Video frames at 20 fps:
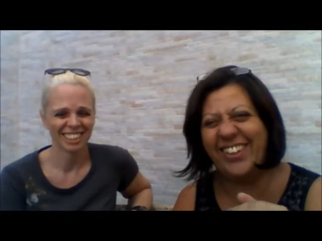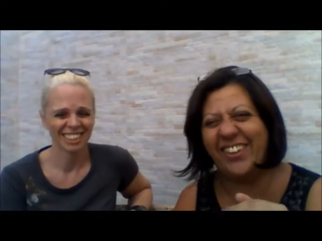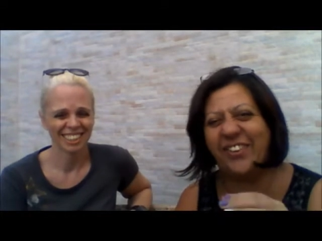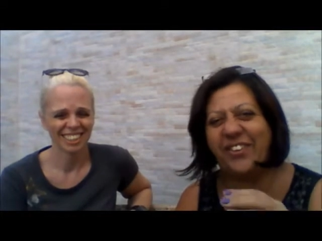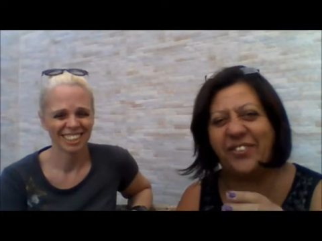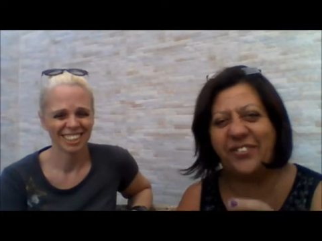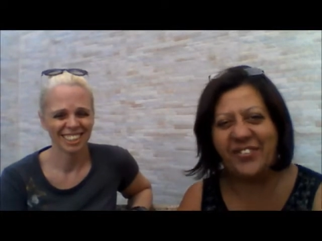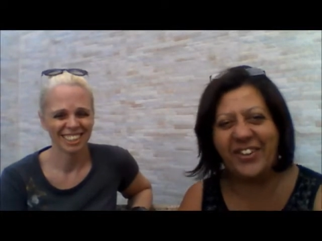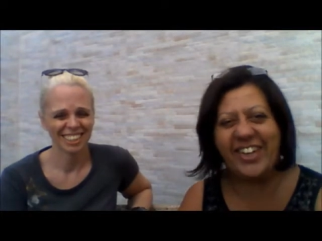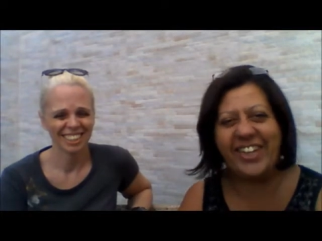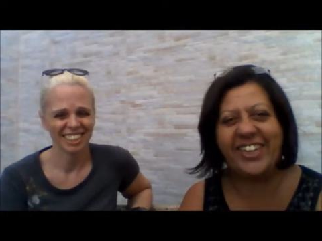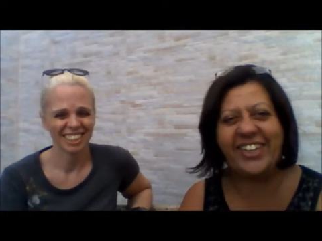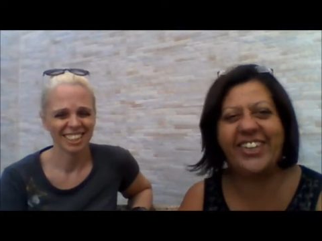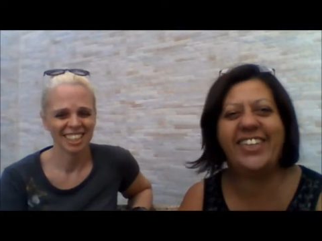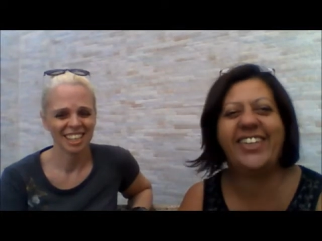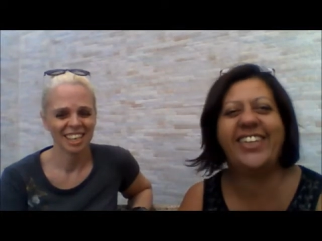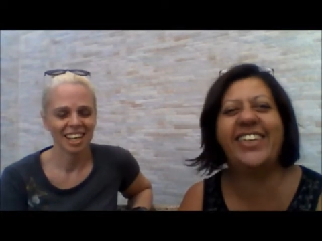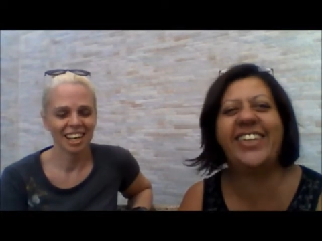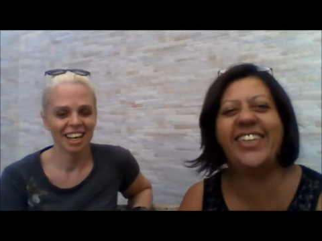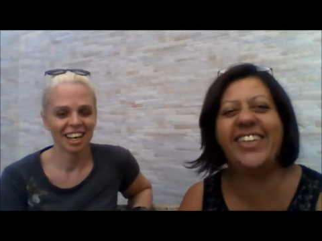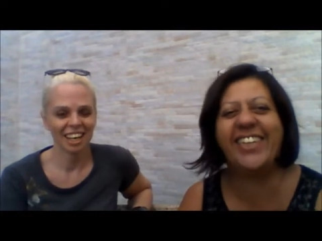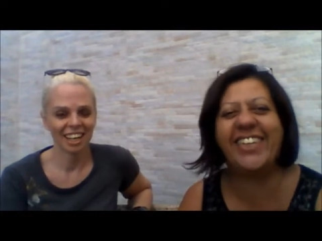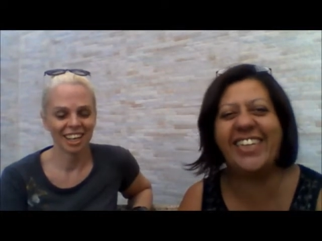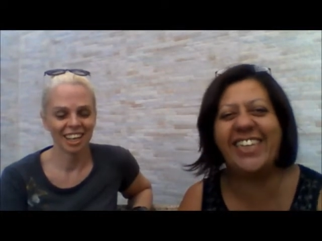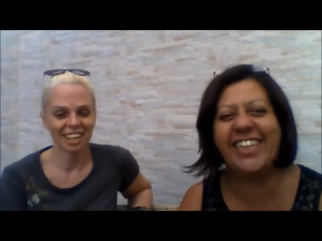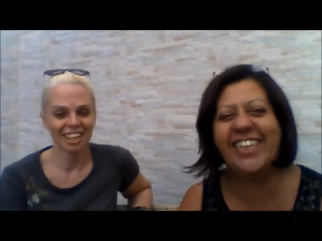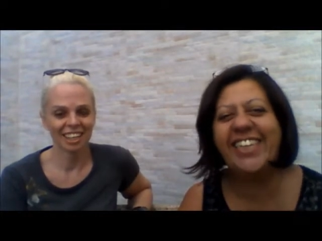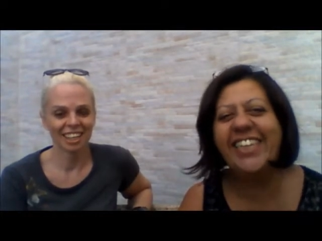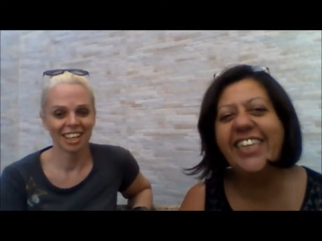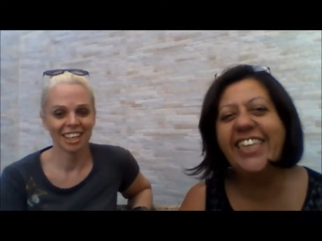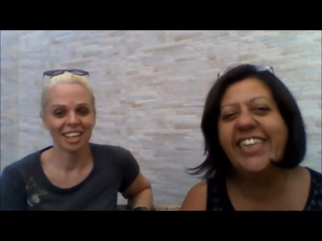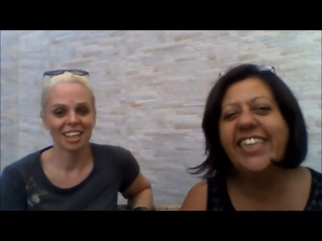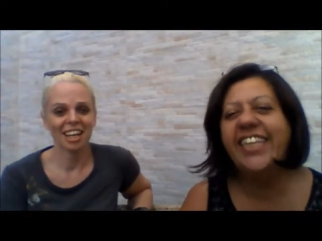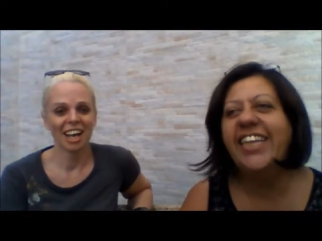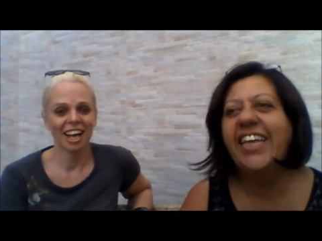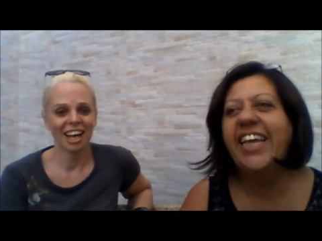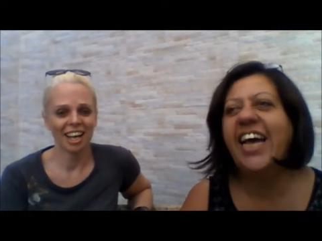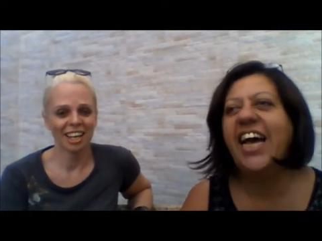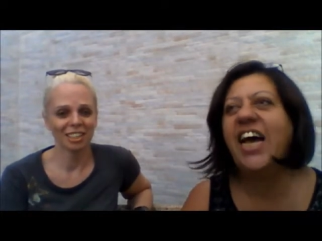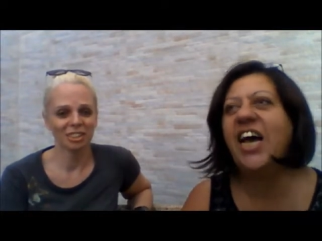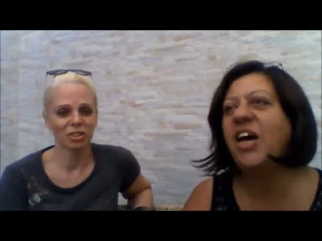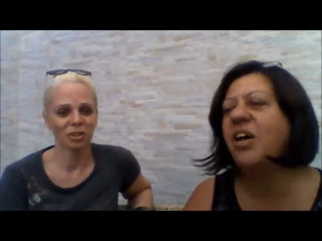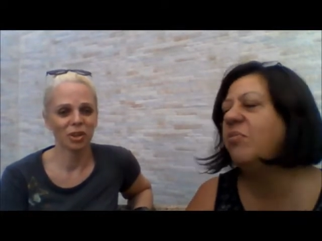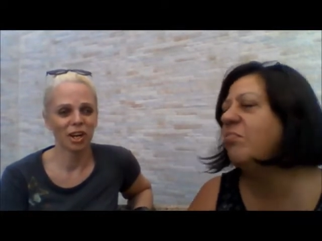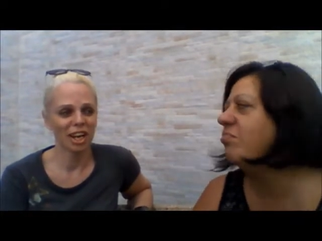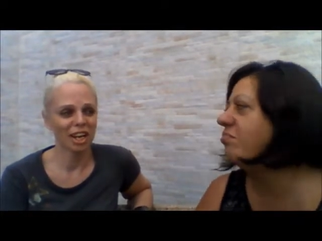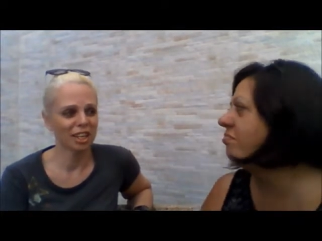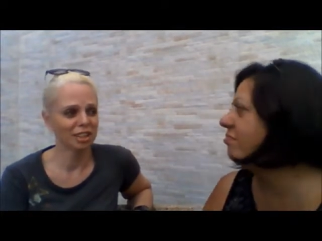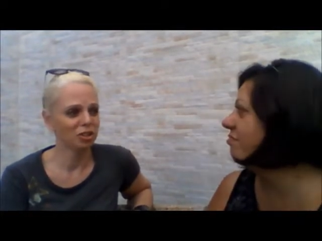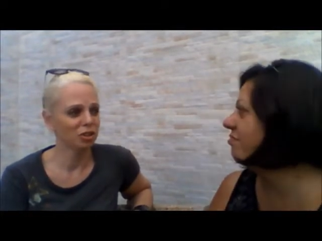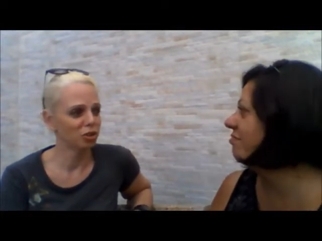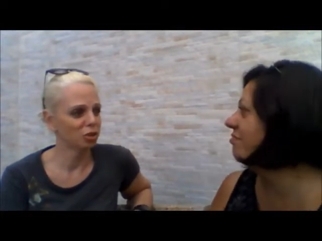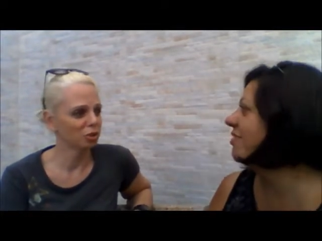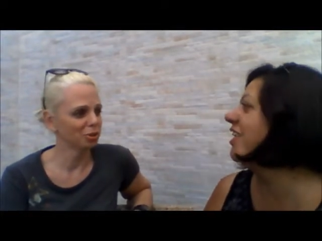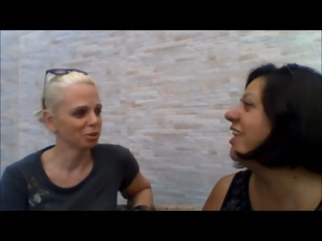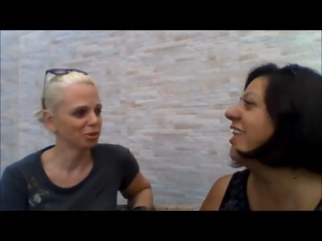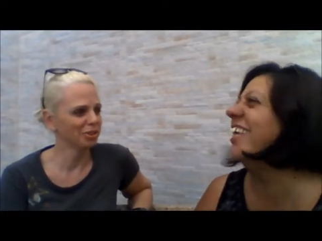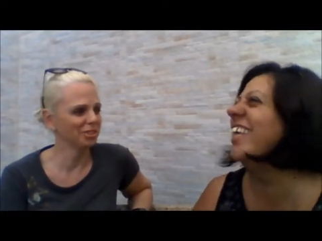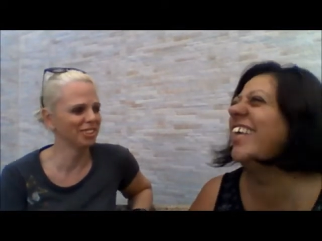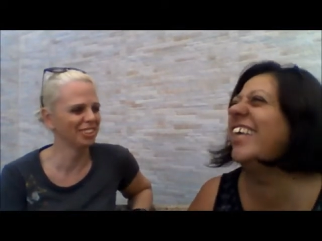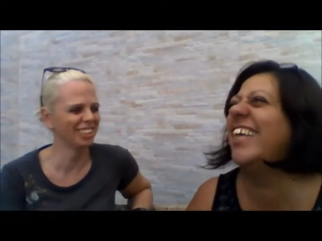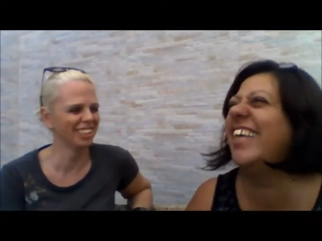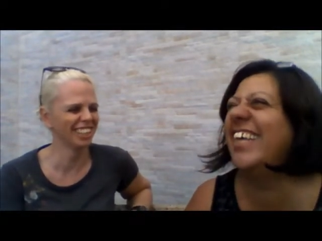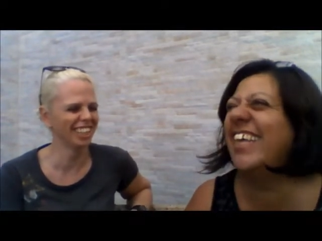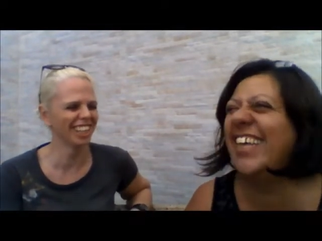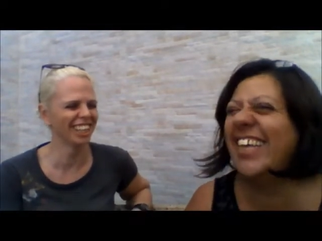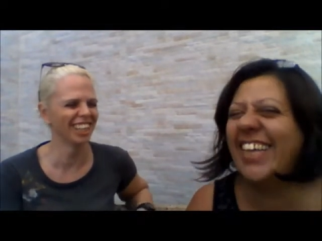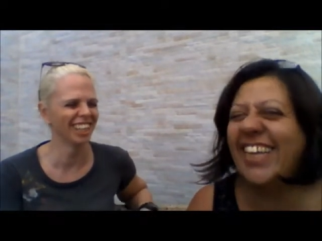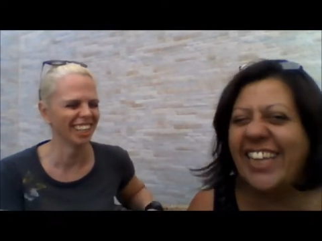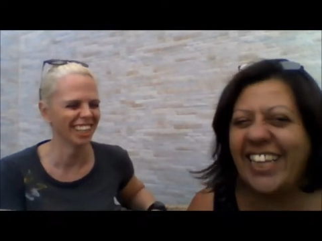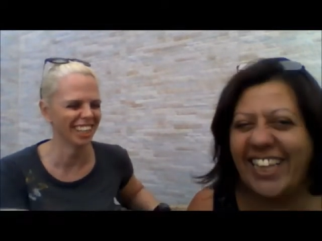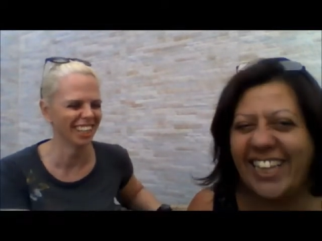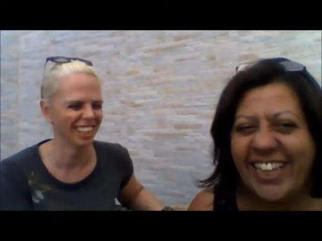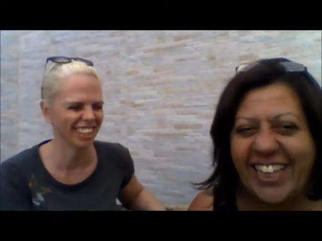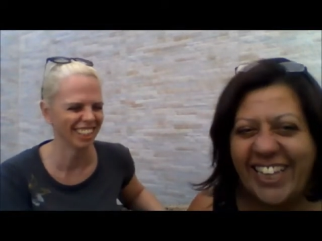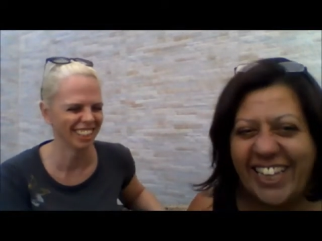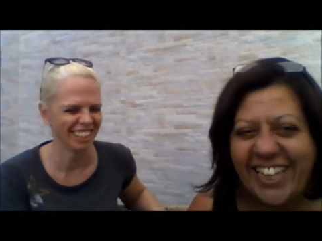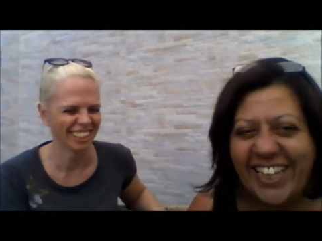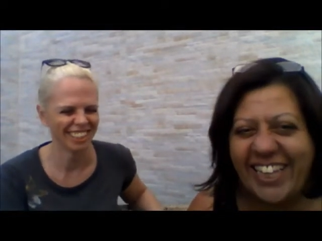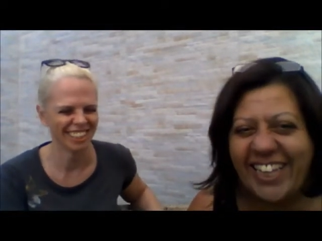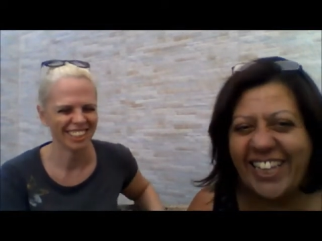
Speaker 1: All right. I um, try to.